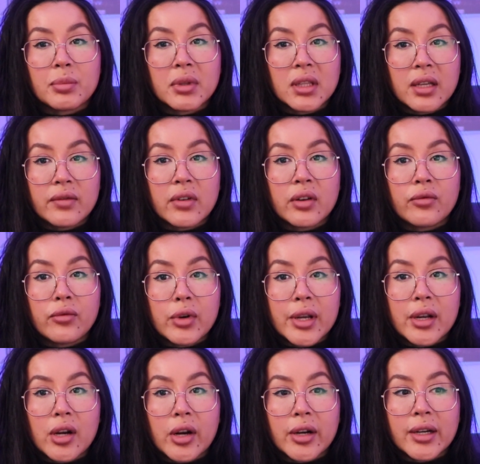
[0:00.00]
belief of
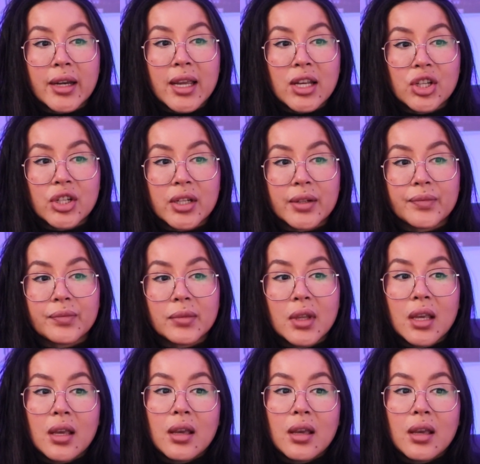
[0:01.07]
reincarnation.